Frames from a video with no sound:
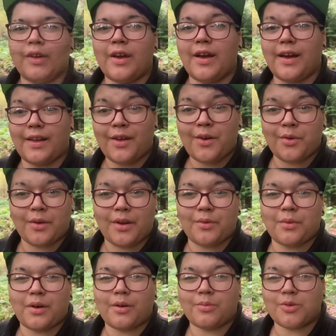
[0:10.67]
Hello and
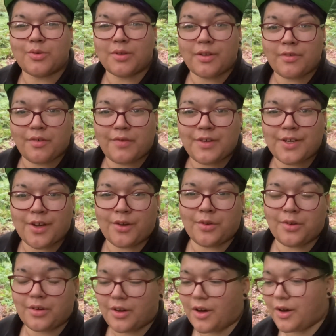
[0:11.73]
welcome to another video.
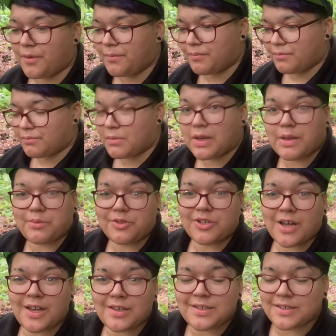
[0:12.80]
My name's
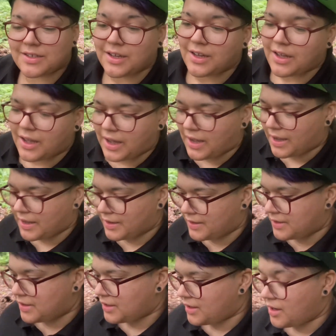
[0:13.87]
Jess
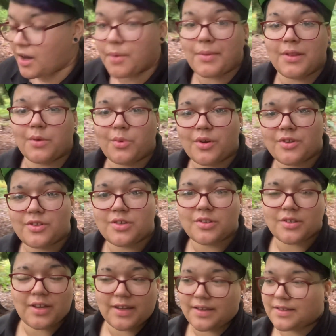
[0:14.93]
and I'm in the woods.
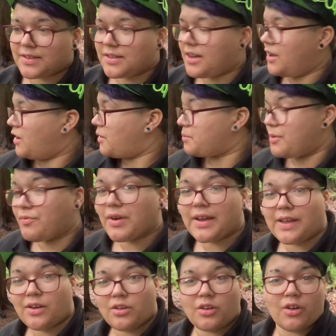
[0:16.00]
It's been
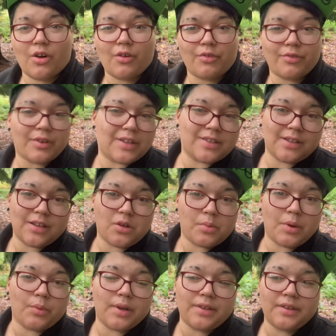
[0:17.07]
raining on and off. It's a little
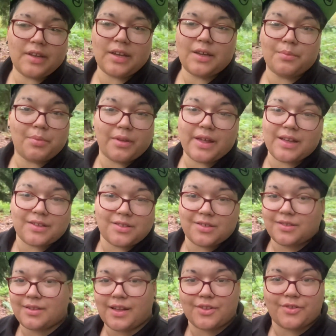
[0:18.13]
bit windy, but
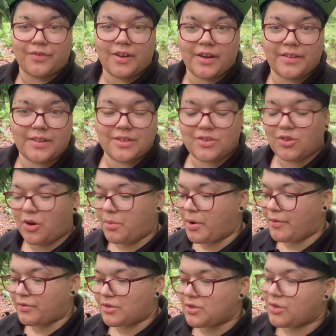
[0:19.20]
that's fine. That's not a
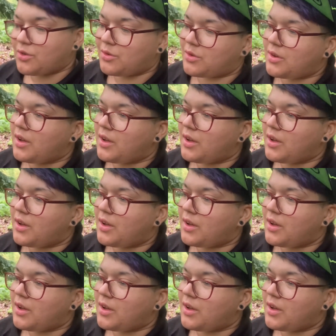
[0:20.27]
bother at all.